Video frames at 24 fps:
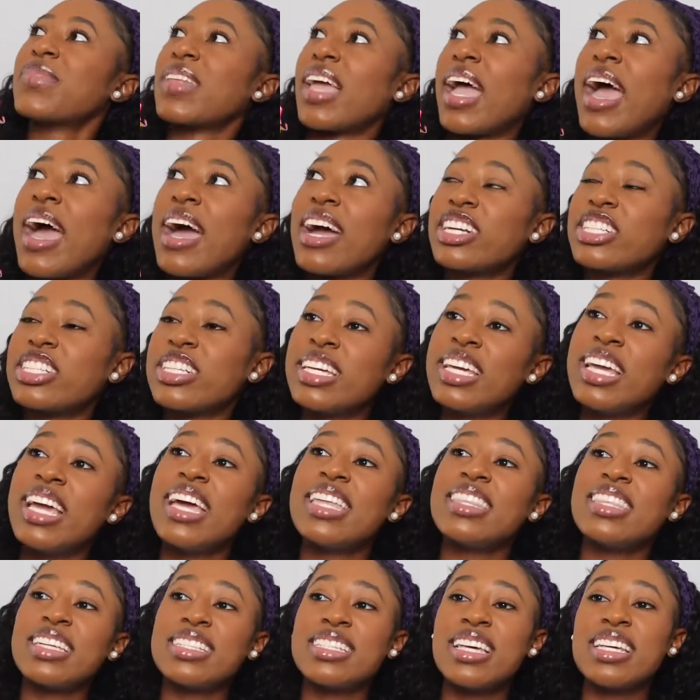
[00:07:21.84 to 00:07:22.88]
Actually,
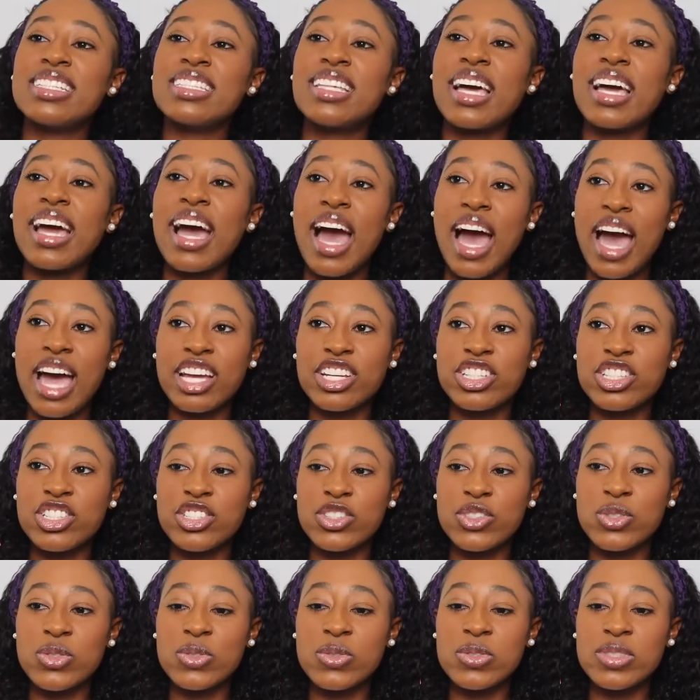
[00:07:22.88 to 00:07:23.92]
they taste like high
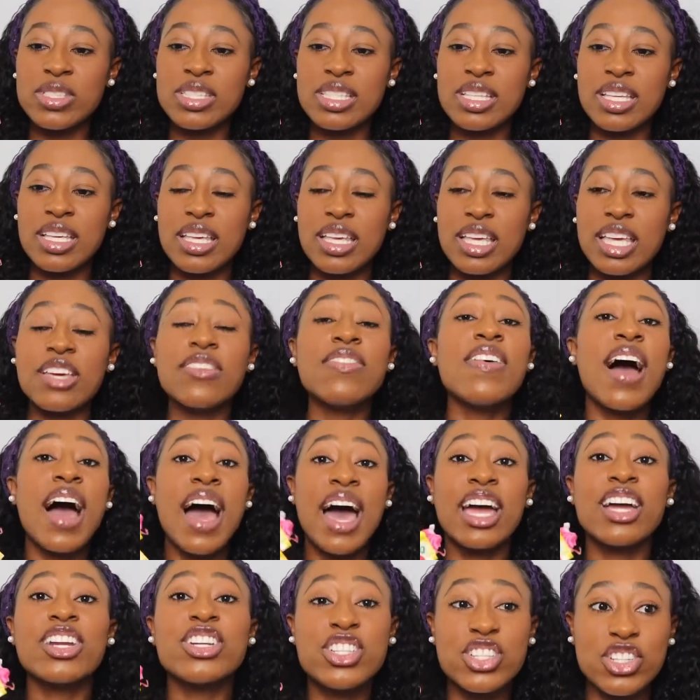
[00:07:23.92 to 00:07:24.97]
chews. If
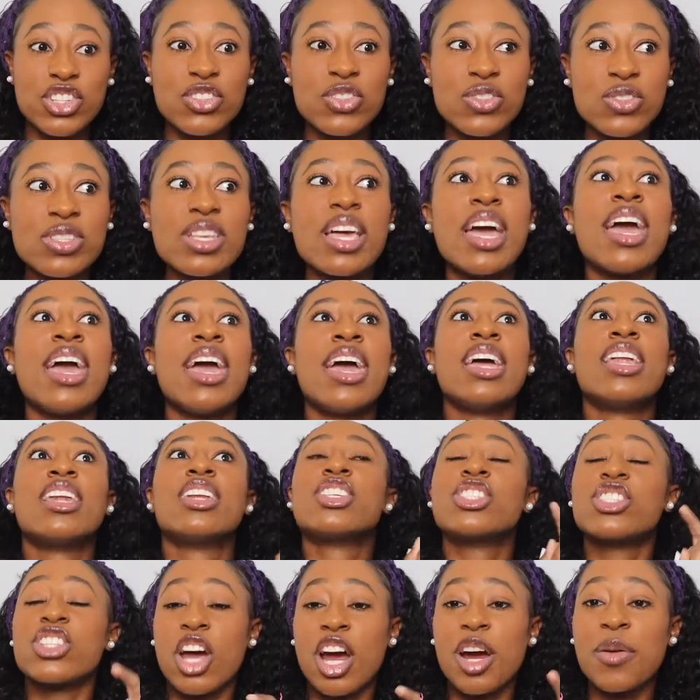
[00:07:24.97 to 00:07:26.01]
High Chews and
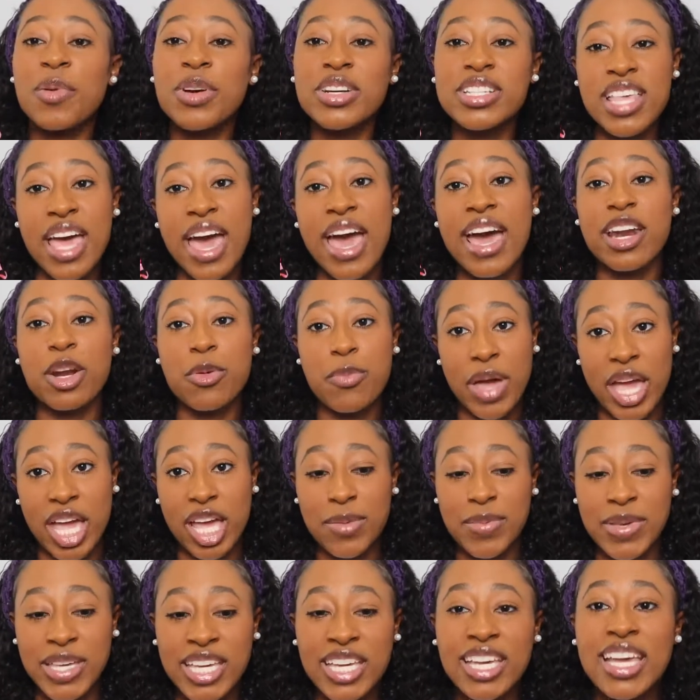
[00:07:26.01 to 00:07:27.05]
Starburst had a
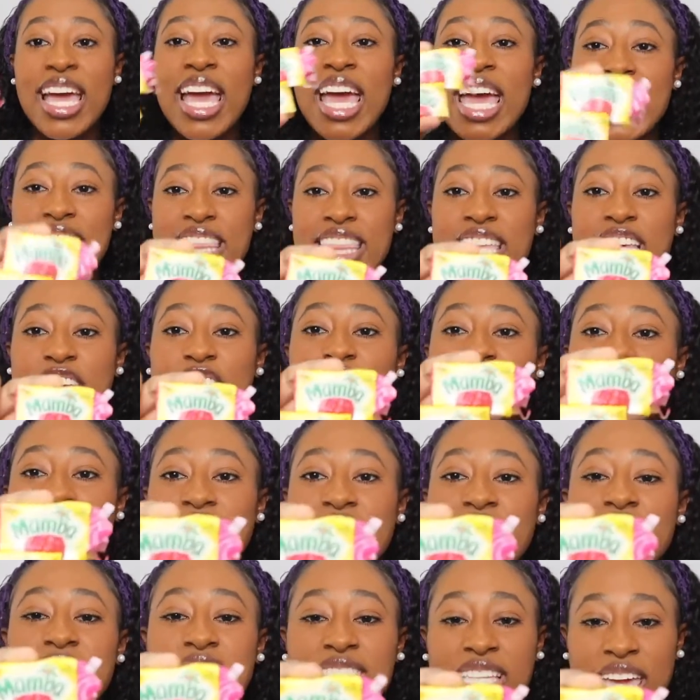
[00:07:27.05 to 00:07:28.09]
baby, these are
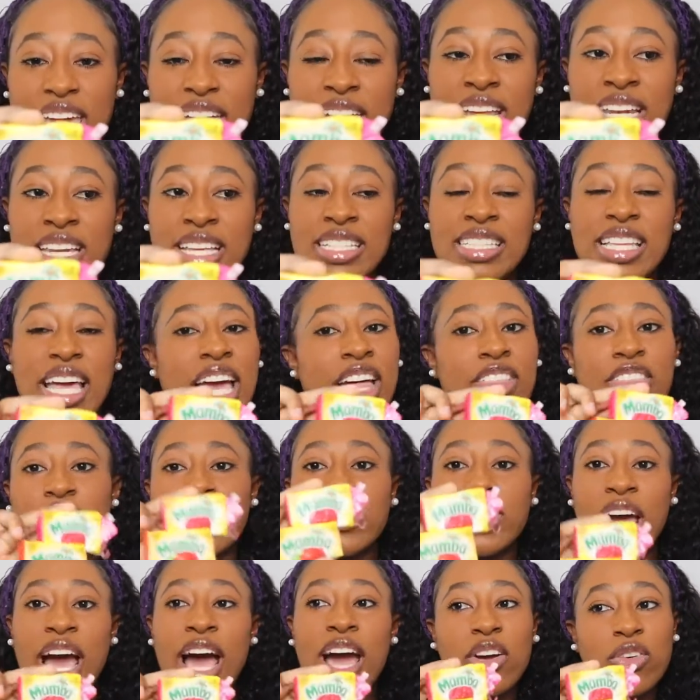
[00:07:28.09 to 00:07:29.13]
these candies, and they're
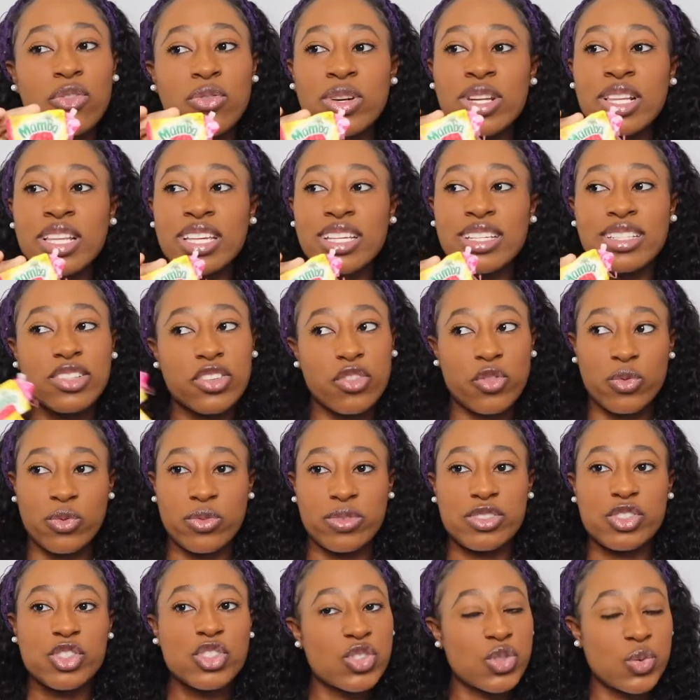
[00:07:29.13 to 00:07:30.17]
not really
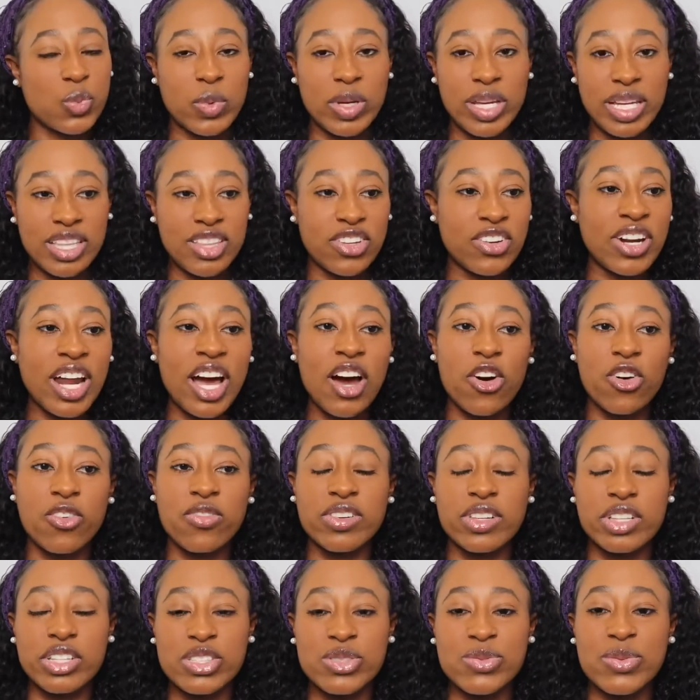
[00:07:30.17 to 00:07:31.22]
sweet. They're not
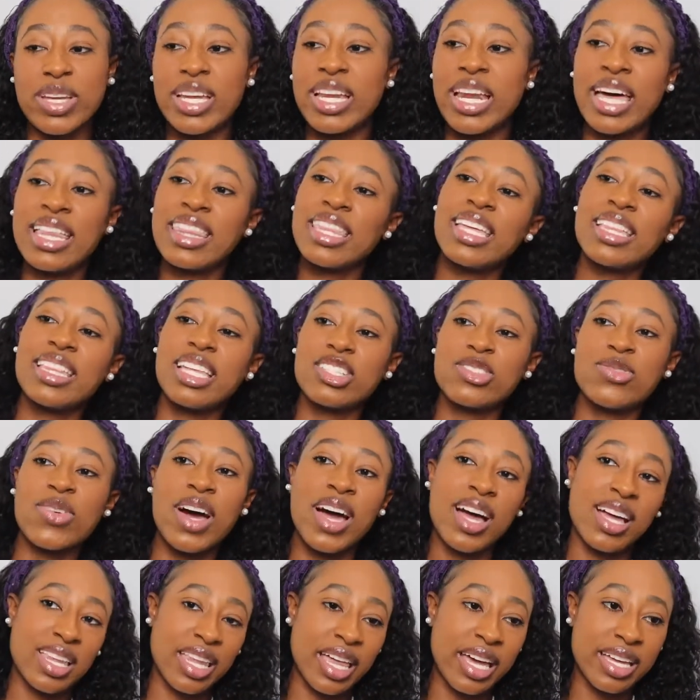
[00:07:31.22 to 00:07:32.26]
overly sweet, and I think that's
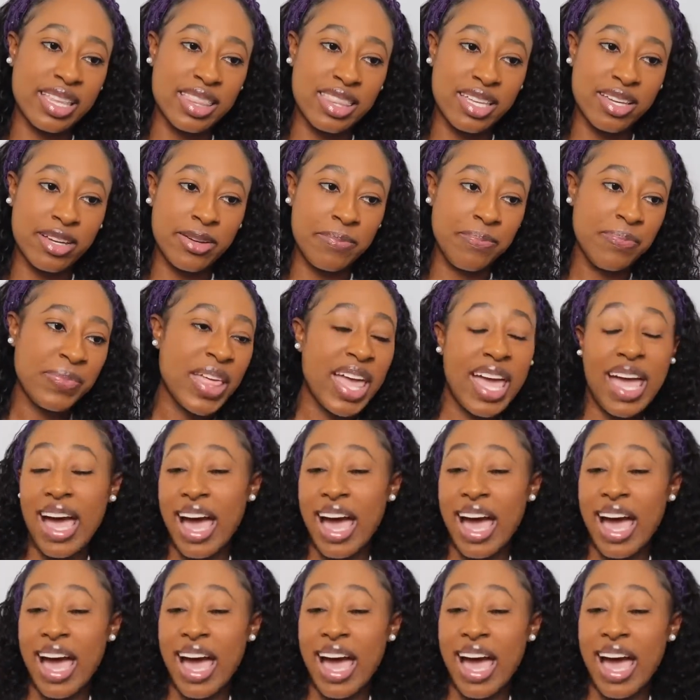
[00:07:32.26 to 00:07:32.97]
why I like them.